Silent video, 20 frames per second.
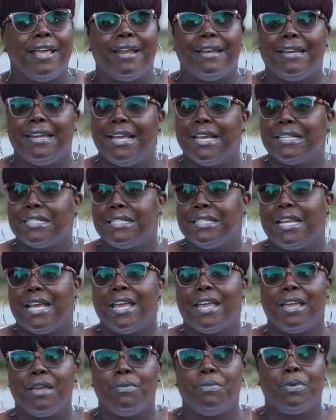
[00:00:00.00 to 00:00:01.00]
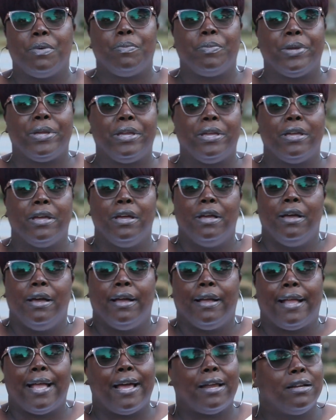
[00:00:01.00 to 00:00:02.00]
That next day when we
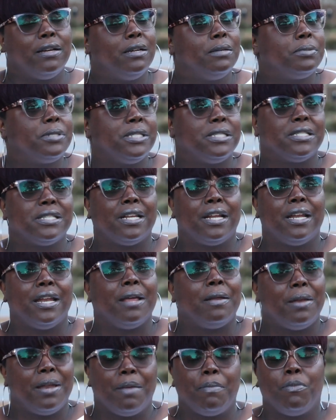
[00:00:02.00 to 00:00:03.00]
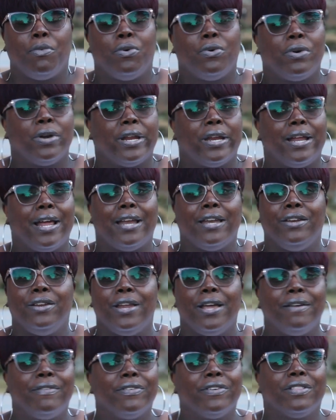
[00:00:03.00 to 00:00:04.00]
got up, she said, that morning, I
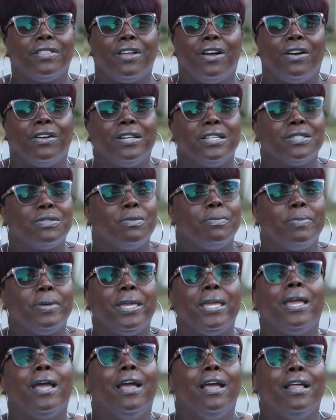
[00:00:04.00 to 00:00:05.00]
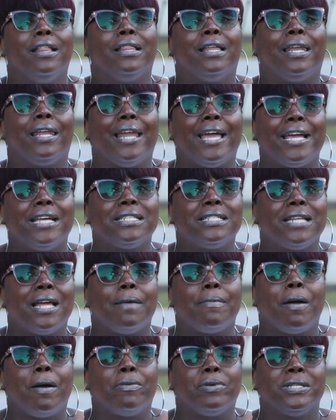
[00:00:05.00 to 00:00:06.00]
never thought this would be the last
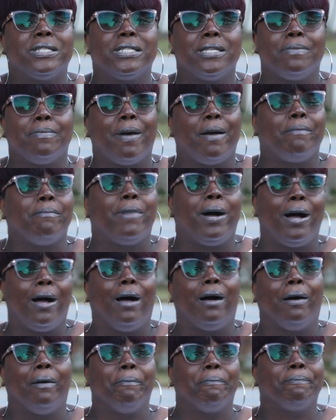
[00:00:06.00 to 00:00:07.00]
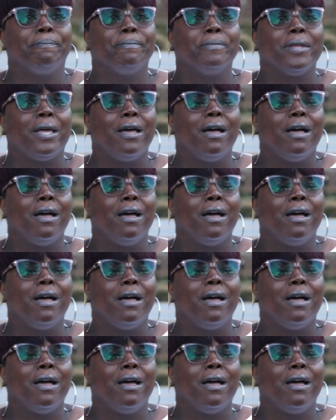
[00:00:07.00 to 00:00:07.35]
time I would see my mom.